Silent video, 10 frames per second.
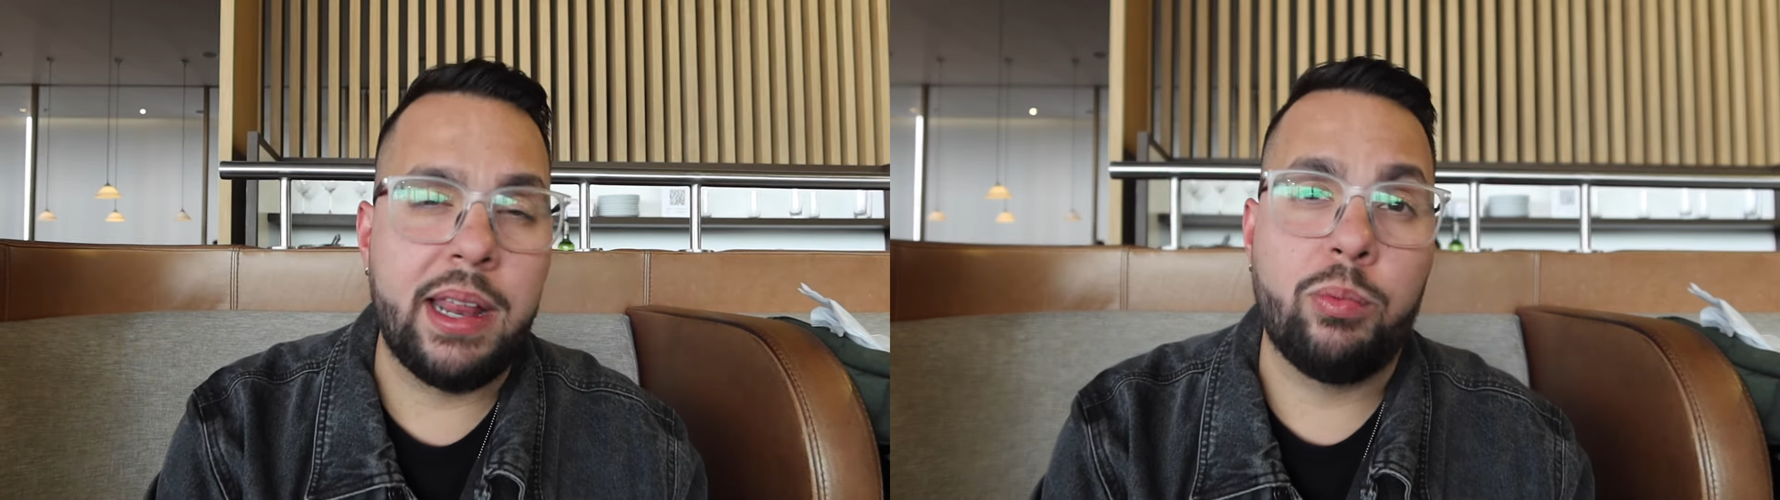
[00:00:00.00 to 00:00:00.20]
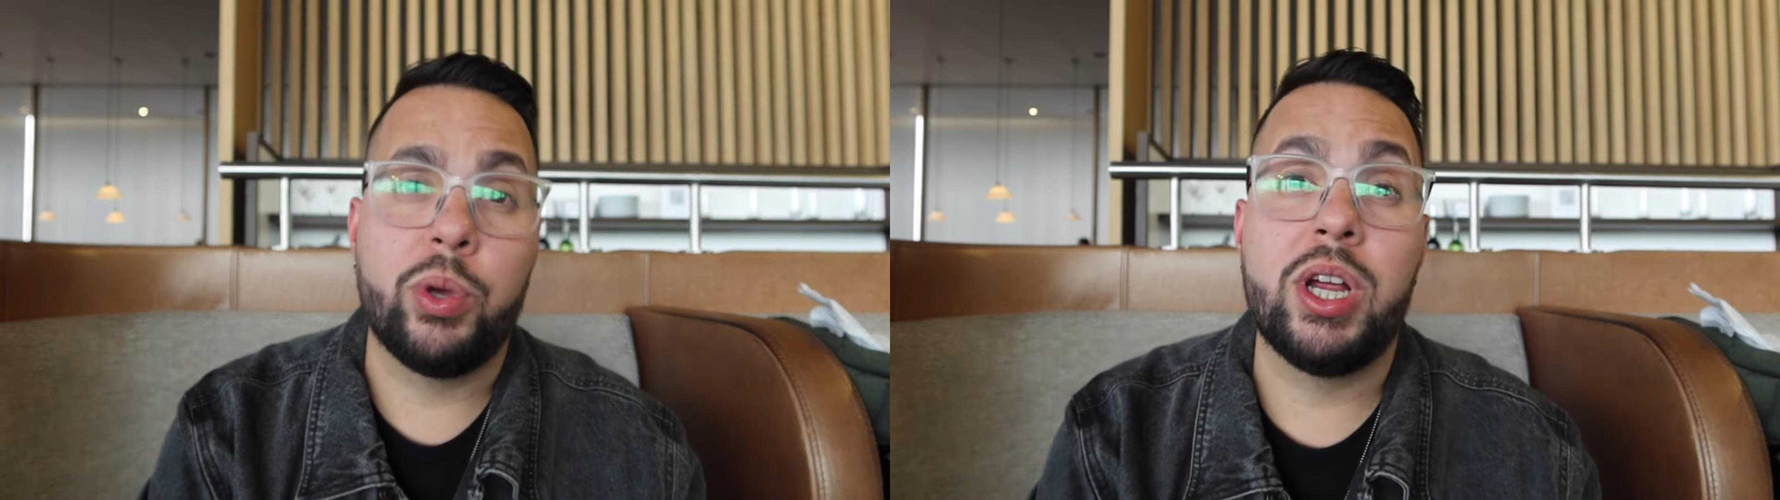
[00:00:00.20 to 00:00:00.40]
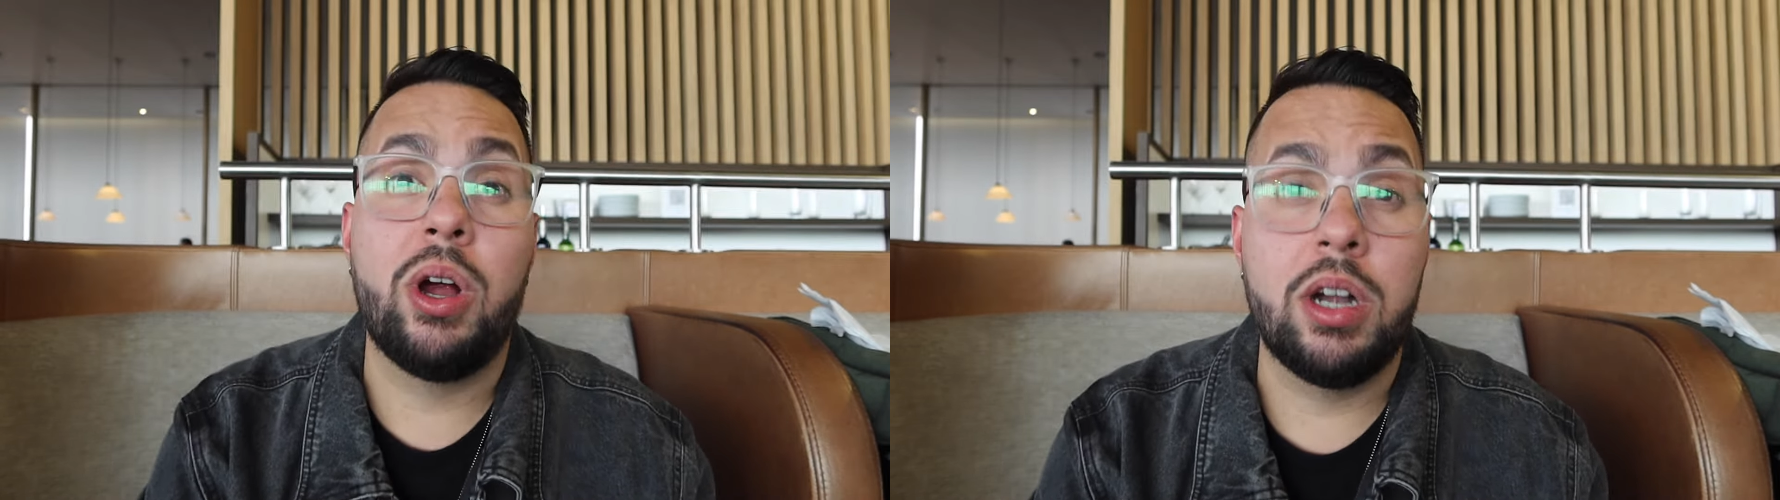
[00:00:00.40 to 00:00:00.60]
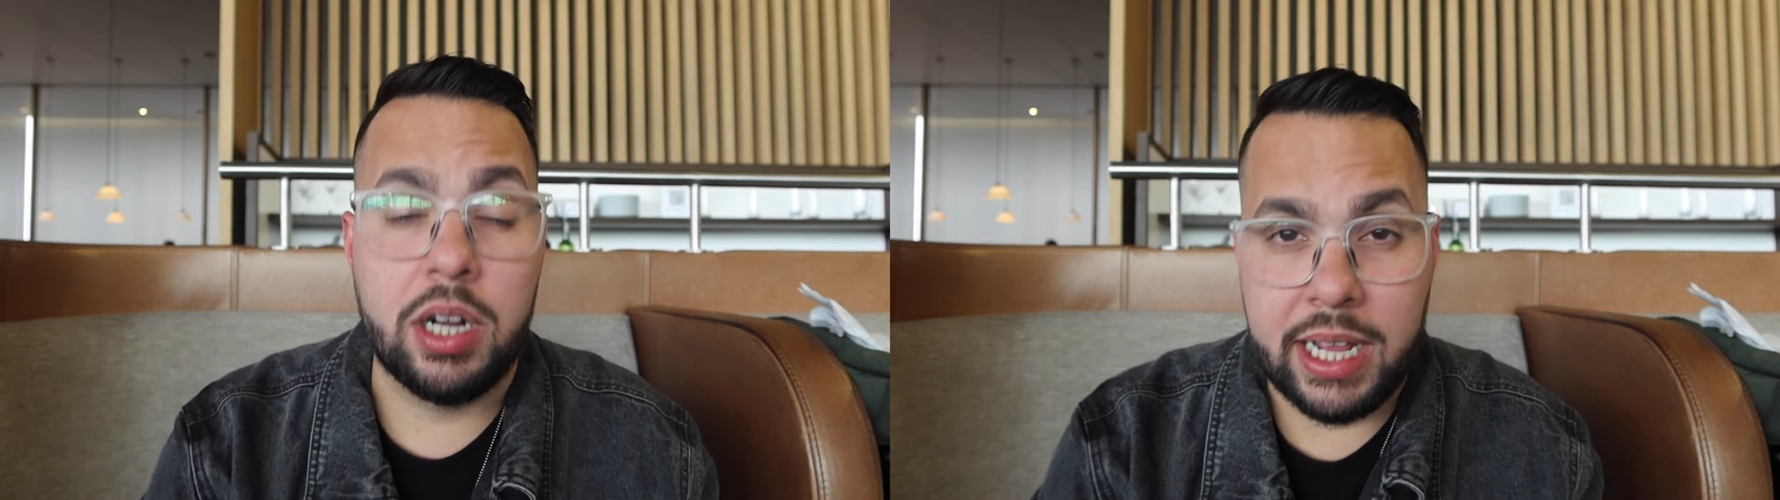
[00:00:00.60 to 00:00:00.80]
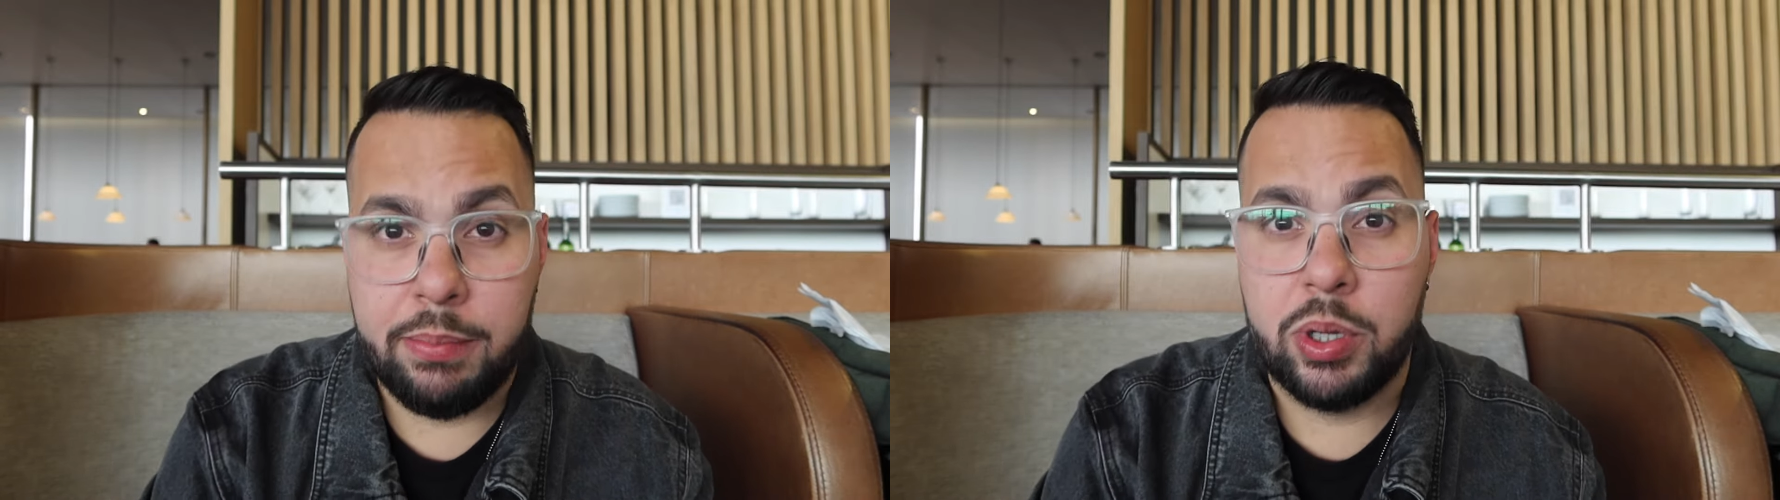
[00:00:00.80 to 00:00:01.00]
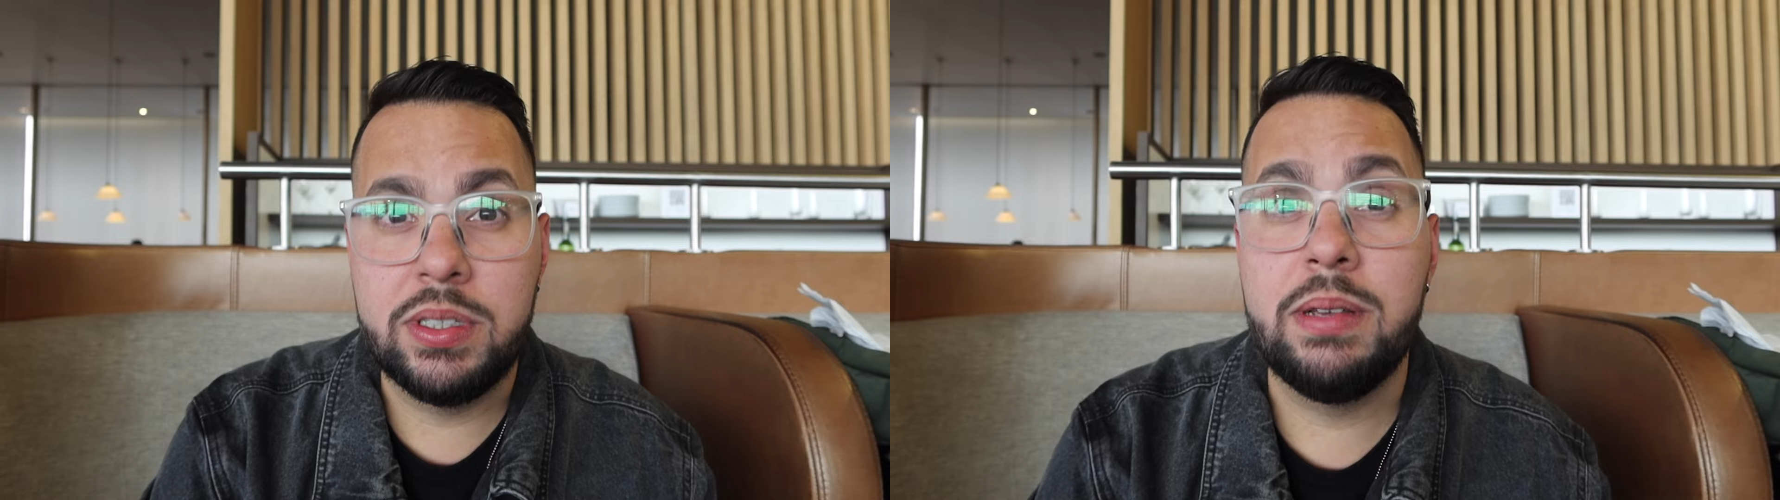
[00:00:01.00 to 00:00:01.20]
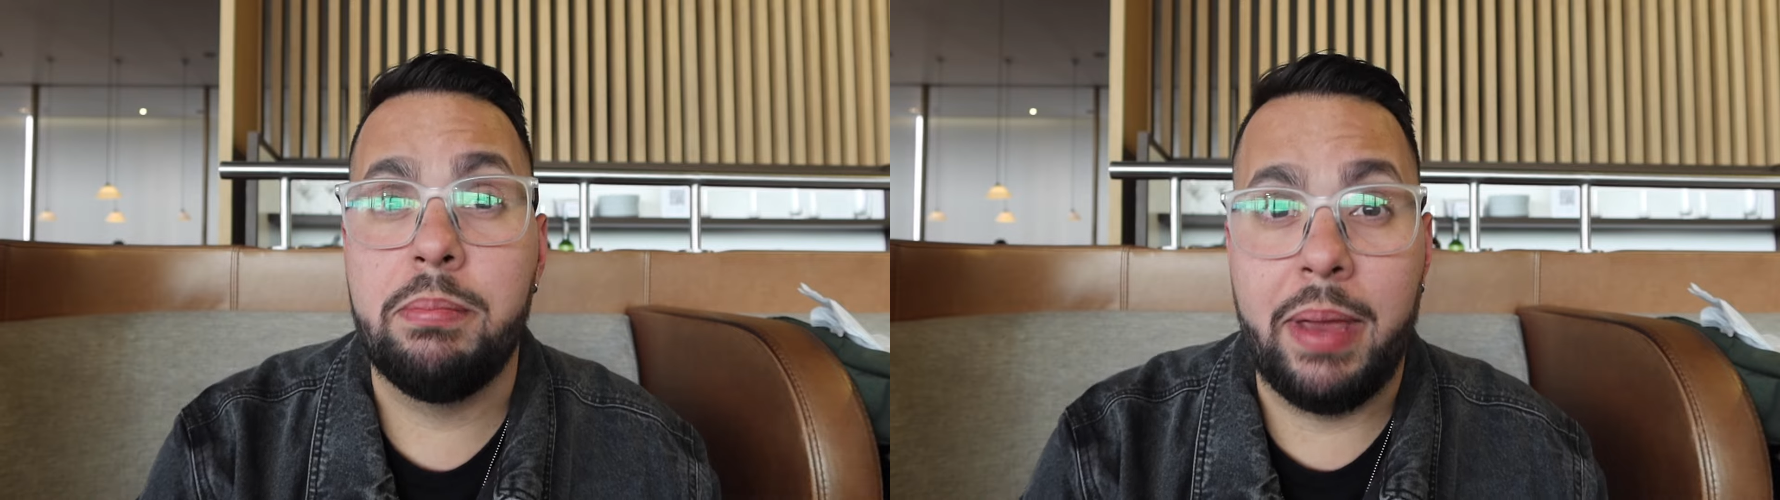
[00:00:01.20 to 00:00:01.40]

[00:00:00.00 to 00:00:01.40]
and we are unable to